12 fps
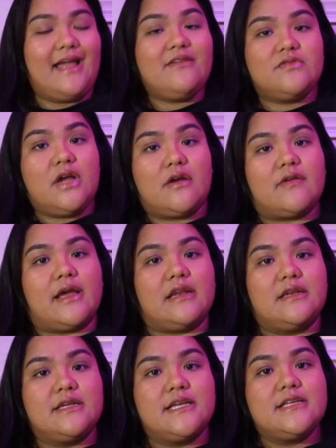I have not
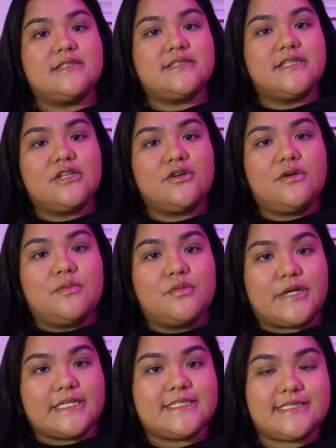read a single
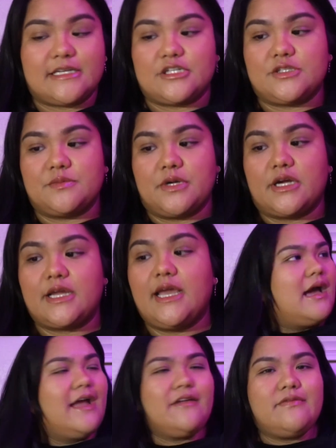Brandon Sanderson book.
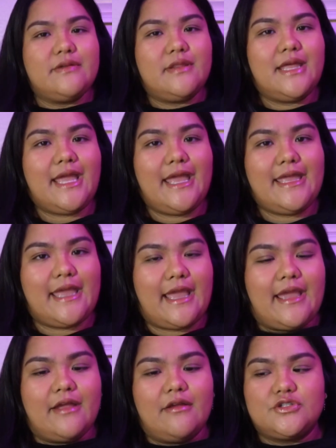I feel like I
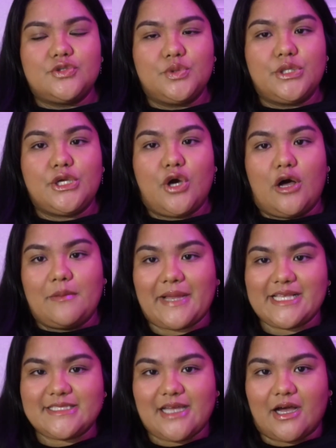can't truly call
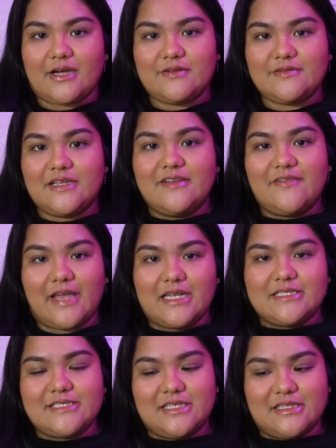myself a fantasy